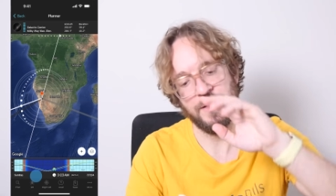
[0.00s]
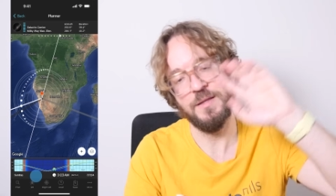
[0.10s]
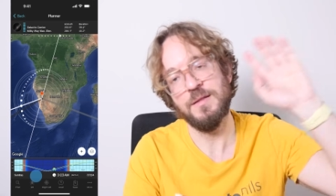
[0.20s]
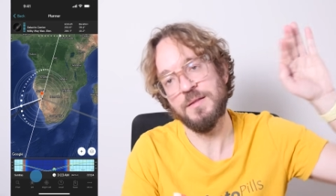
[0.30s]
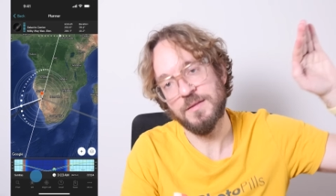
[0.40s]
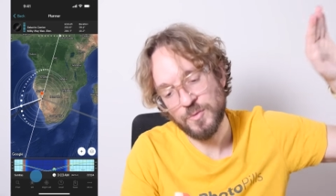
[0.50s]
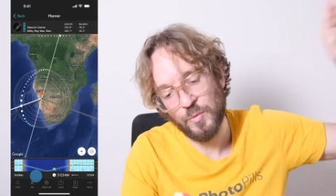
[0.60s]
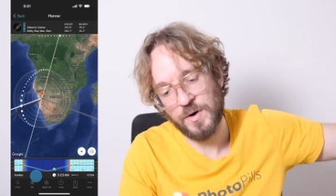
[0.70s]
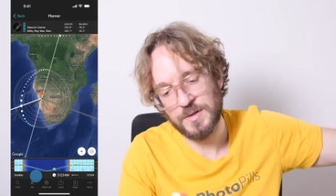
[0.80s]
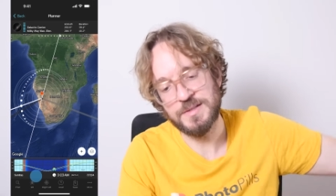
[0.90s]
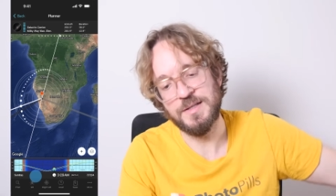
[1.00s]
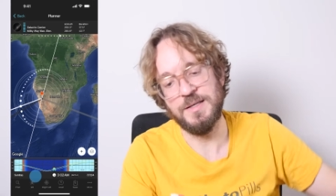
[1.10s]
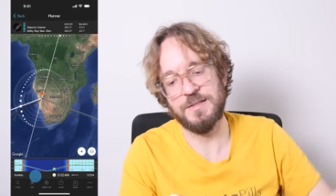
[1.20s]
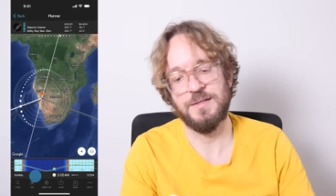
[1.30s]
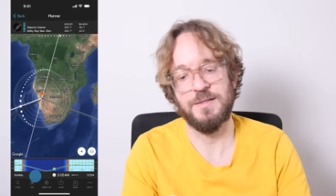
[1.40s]
in towards the
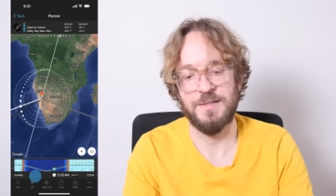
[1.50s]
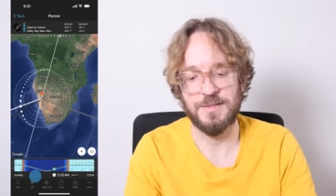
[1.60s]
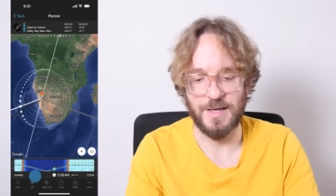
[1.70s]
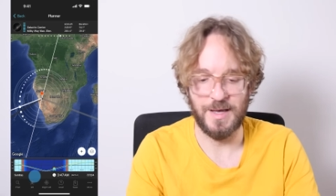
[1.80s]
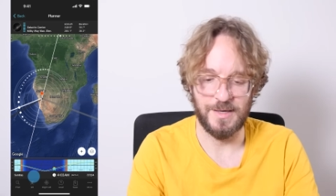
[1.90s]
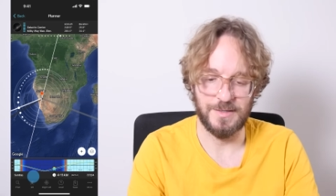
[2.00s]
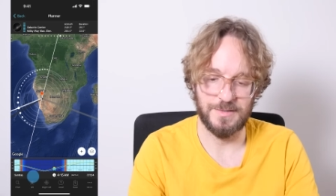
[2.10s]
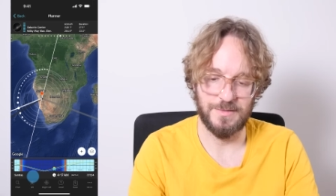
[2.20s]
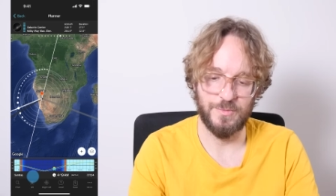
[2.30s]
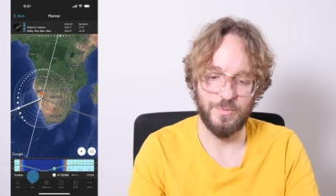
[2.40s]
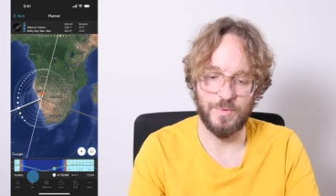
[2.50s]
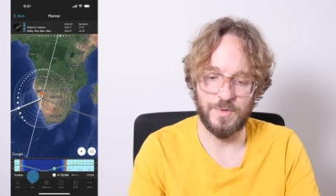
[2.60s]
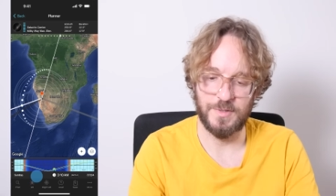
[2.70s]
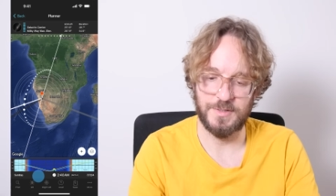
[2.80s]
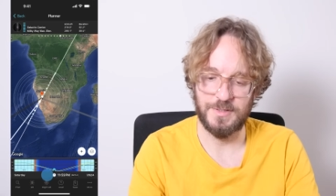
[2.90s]
east in this case,
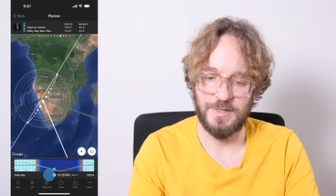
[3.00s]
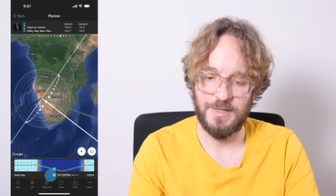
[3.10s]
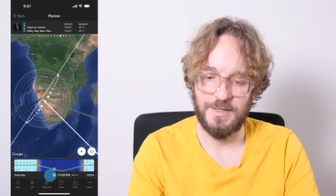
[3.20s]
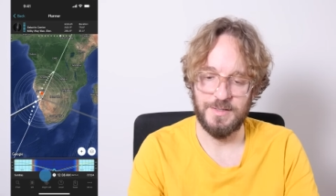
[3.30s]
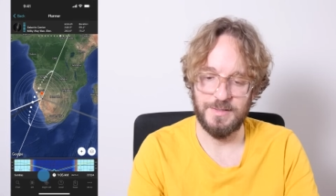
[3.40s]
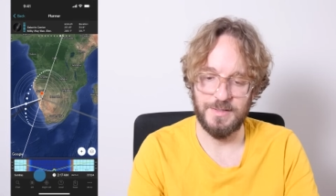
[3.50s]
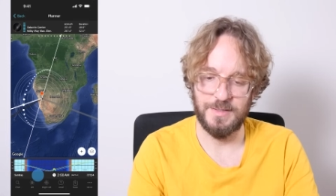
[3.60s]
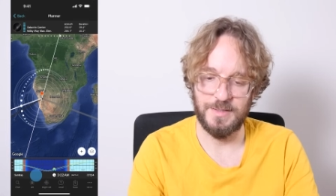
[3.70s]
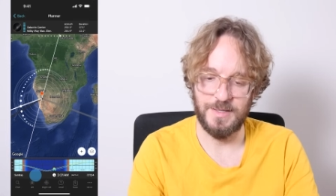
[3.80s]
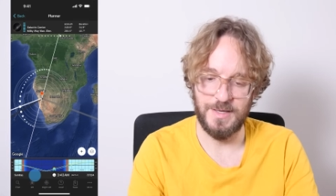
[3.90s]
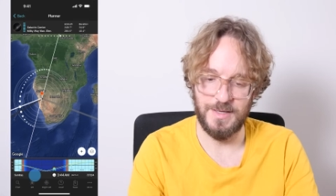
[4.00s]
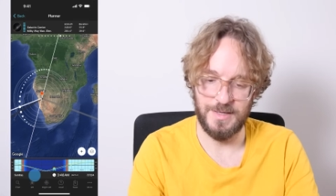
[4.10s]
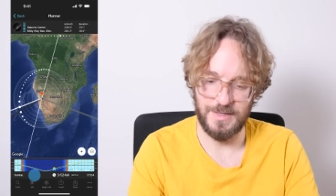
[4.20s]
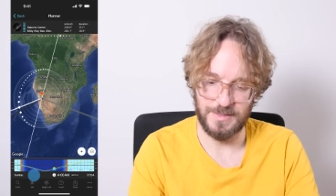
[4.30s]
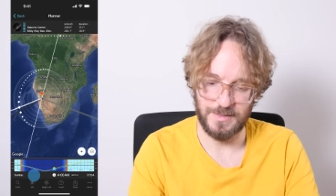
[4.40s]
towards the
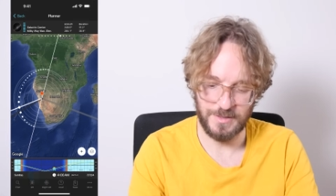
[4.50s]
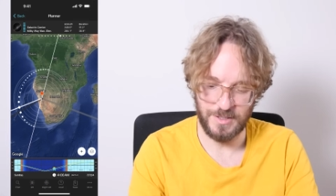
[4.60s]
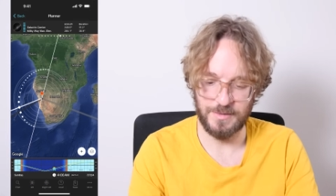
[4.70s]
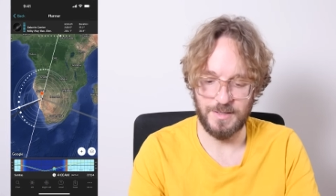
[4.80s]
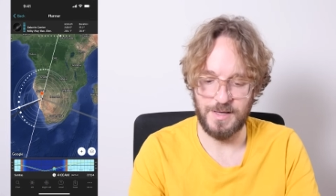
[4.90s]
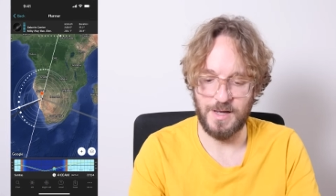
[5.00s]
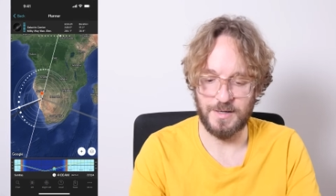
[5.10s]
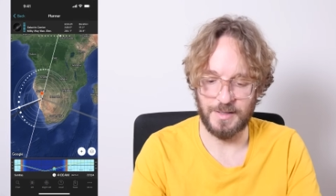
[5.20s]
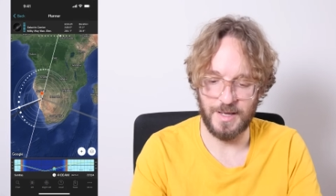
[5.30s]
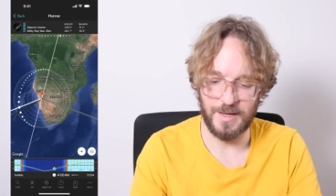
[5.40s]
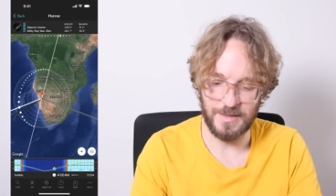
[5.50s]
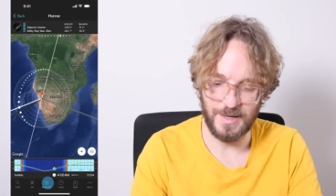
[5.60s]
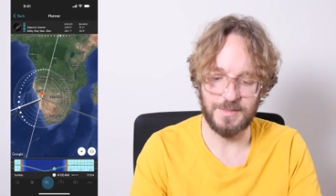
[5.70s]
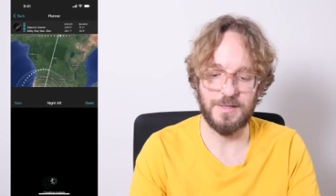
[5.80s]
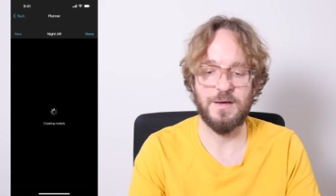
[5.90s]
east. Let's check the AR again,
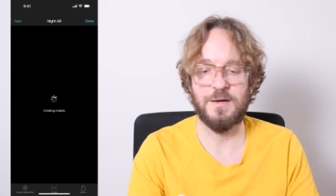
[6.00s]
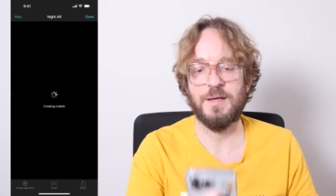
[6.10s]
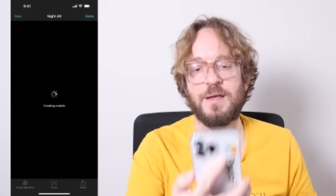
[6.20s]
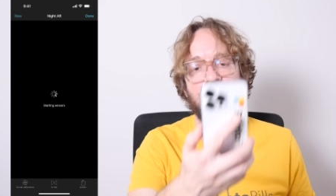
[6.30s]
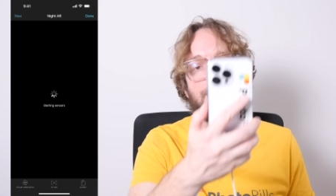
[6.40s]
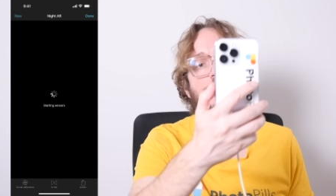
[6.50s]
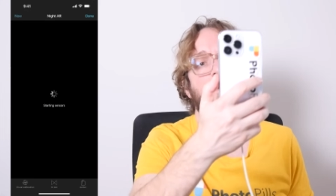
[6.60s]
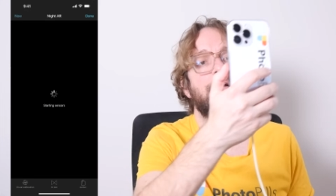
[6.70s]
night AR again,